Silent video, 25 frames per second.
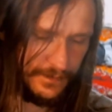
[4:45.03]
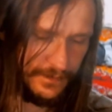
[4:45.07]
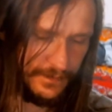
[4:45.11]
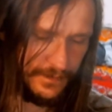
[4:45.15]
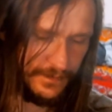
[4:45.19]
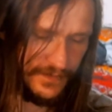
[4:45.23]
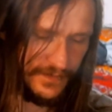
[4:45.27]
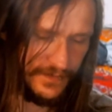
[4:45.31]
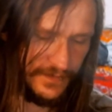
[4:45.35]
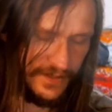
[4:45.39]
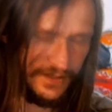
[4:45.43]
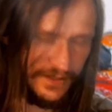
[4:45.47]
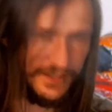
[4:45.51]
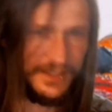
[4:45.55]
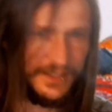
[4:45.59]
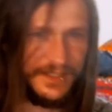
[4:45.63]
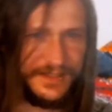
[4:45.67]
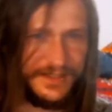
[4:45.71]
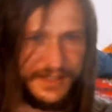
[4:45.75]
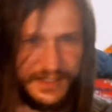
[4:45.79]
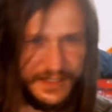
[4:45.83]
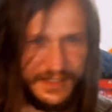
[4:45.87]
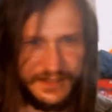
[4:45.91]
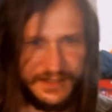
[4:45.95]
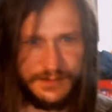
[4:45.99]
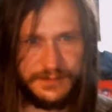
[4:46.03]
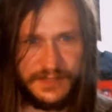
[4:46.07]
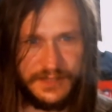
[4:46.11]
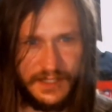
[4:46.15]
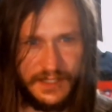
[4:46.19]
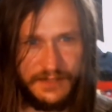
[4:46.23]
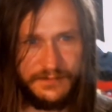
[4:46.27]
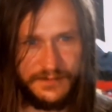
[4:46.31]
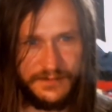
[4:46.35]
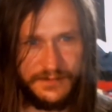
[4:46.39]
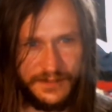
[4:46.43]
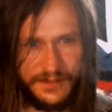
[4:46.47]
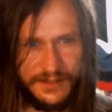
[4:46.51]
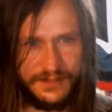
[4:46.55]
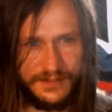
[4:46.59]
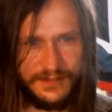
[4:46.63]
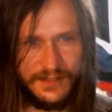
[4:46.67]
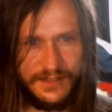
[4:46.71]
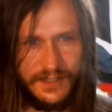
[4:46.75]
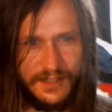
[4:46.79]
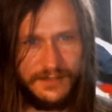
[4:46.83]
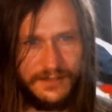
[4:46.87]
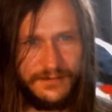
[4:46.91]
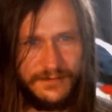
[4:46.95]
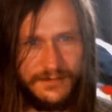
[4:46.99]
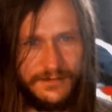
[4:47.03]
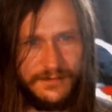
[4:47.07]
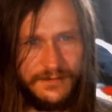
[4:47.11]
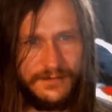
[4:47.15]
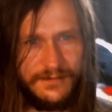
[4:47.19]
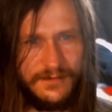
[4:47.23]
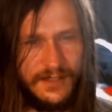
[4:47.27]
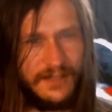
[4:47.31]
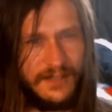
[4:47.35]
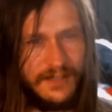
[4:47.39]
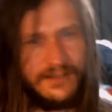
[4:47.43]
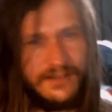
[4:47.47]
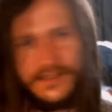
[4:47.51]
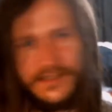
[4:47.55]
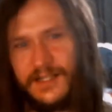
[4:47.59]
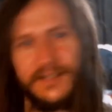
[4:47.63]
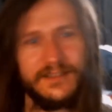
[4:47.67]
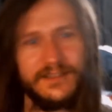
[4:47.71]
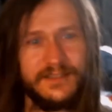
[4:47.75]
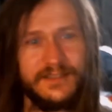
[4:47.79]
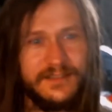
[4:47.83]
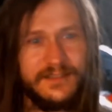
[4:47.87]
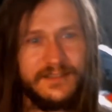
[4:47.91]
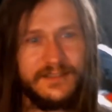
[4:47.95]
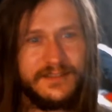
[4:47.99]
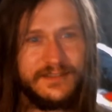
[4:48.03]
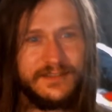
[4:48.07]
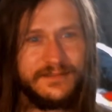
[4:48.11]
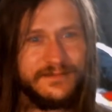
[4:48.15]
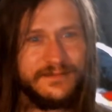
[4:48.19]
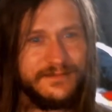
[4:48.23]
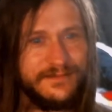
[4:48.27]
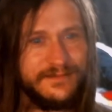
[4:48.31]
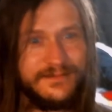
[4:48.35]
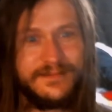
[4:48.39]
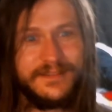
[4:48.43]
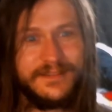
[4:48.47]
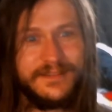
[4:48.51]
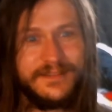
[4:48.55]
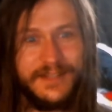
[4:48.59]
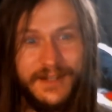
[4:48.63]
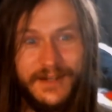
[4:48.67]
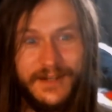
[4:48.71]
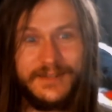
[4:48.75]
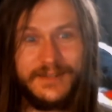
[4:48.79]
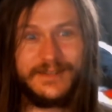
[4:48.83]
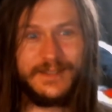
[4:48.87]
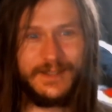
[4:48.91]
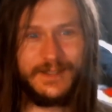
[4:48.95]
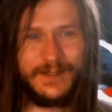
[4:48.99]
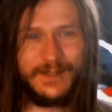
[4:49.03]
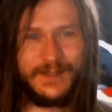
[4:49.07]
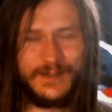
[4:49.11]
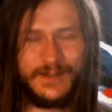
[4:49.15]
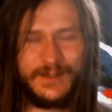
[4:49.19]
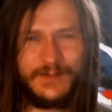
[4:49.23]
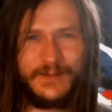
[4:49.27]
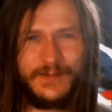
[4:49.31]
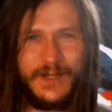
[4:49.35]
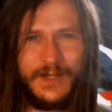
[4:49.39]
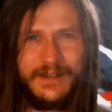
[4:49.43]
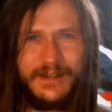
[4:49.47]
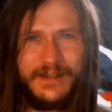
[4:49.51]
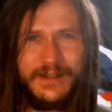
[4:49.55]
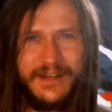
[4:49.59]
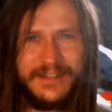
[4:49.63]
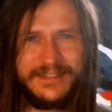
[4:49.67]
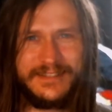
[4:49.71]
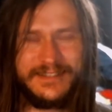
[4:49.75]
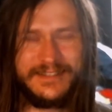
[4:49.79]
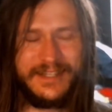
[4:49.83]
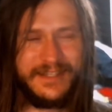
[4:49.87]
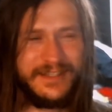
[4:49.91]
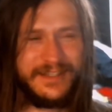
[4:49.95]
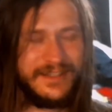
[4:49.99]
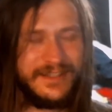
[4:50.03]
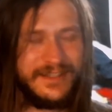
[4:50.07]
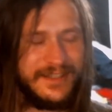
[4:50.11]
You know, you're going to take some time for yourself. I was telling somebody last night,